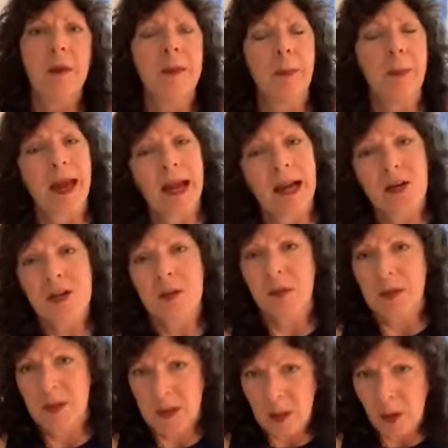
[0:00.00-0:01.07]
the passion
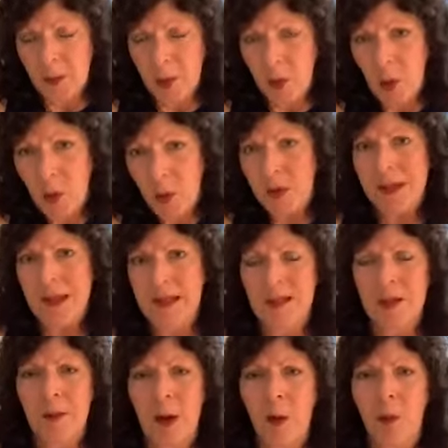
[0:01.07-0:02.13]
is so poured
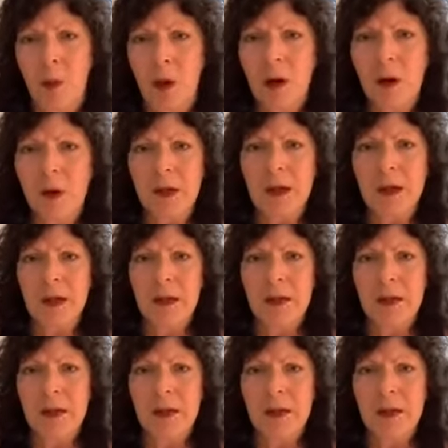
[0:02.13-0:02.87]
into my work